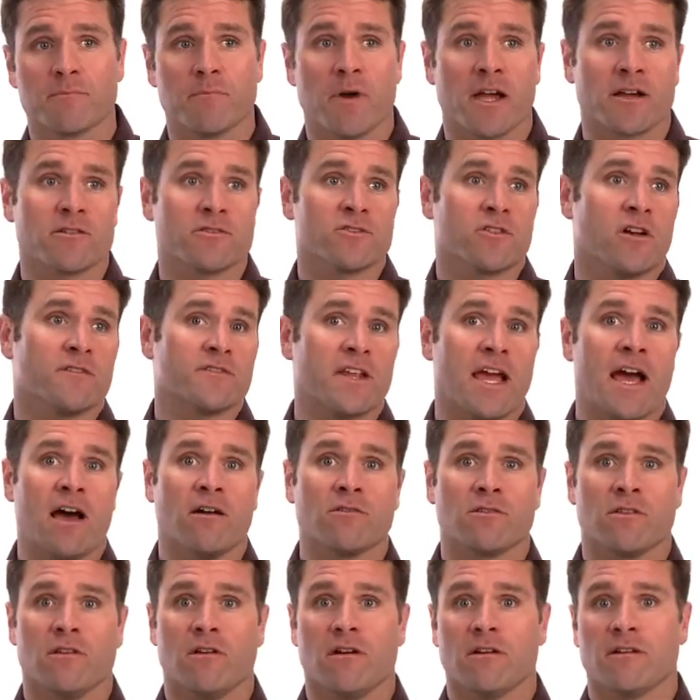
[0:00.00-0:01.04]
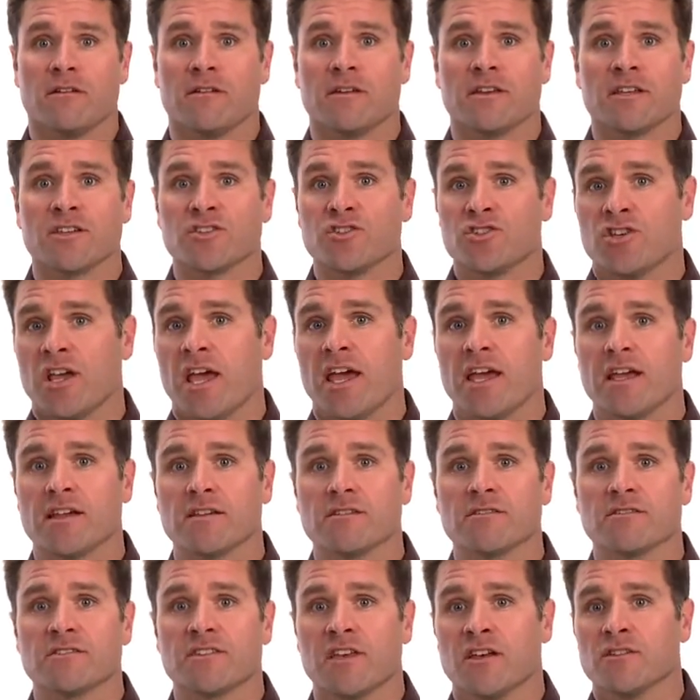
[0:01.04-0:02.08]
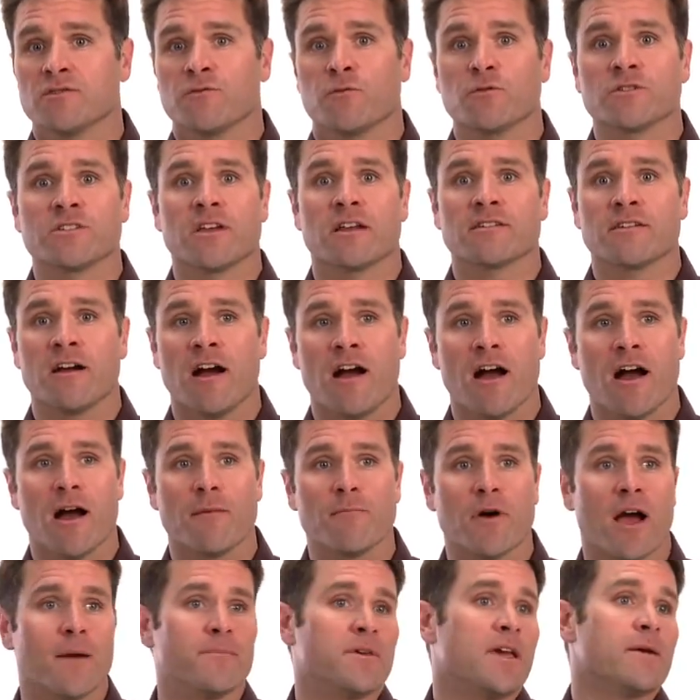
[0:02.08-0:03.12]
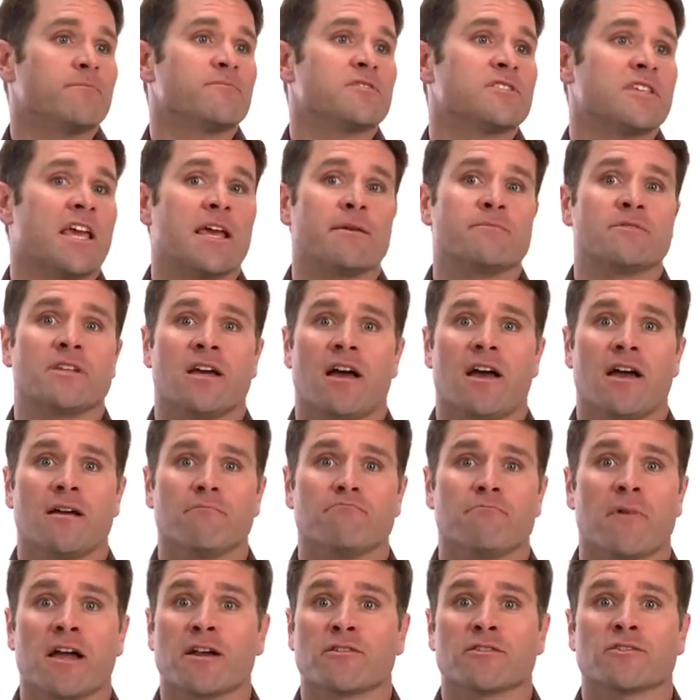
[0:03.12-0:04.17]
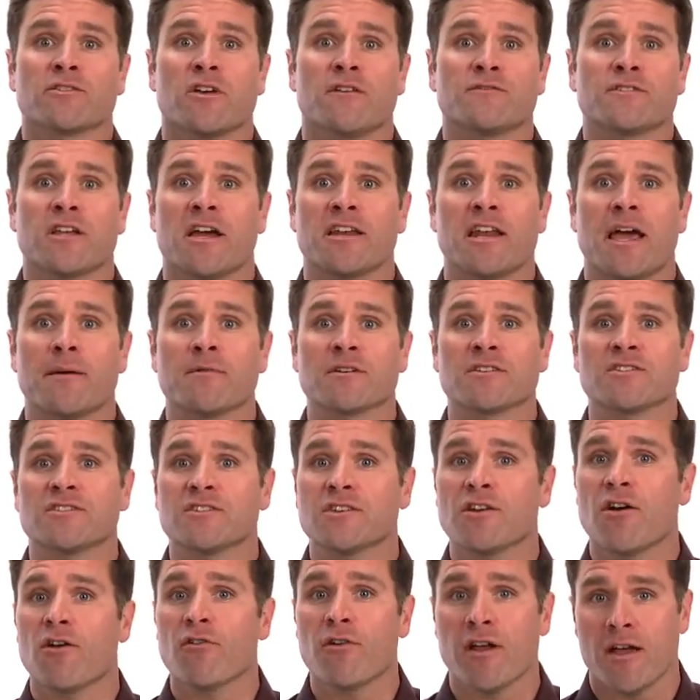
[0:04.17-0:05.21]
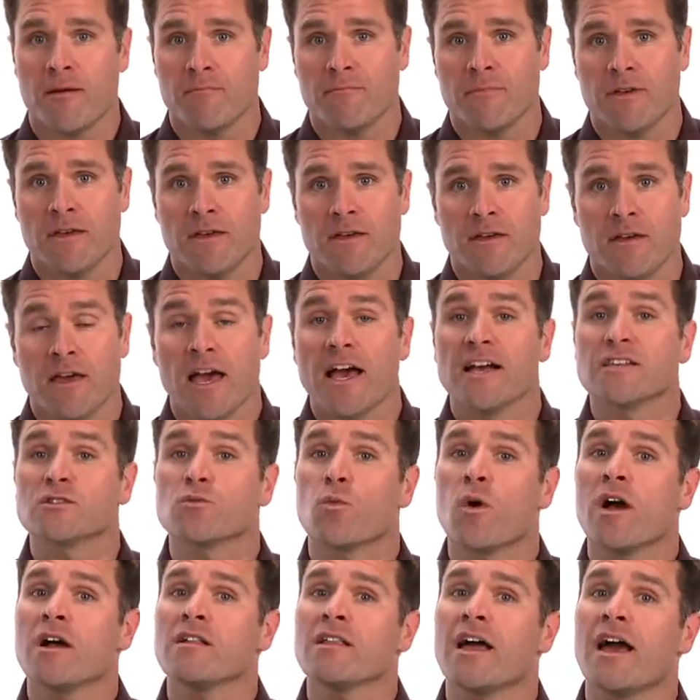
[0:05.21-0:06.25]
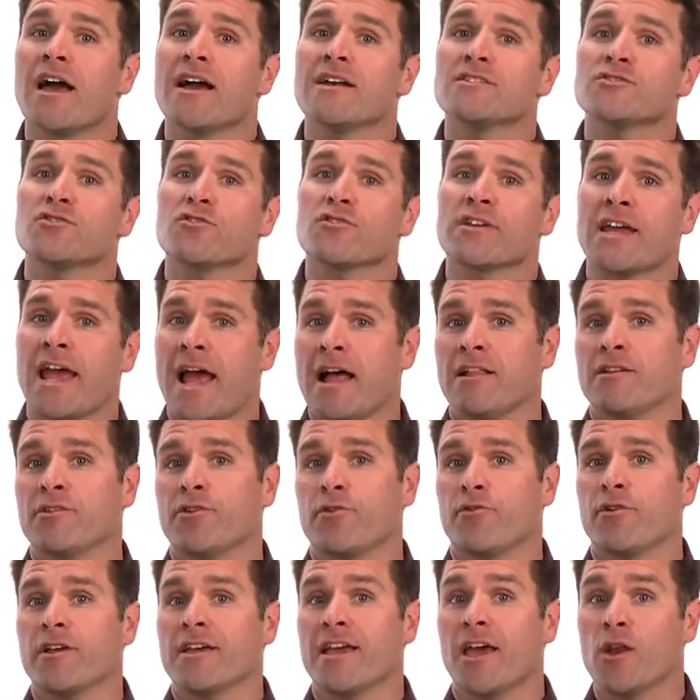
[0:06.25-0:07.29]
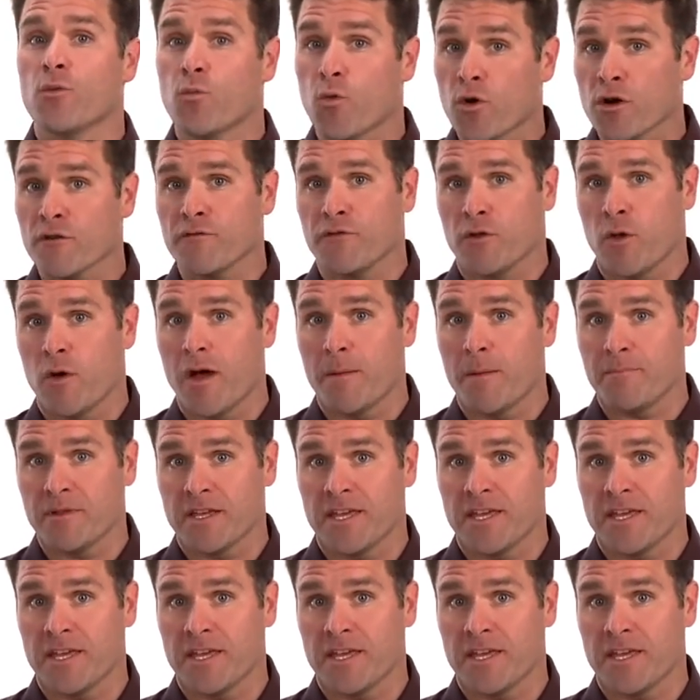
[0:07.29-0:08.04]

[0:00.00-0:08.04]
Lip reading: like Microsoft Outlook and Exchange, Salesforce.com, IBM SameTime, Microsoft Dynamics CRM, as well as your calendaring and workflow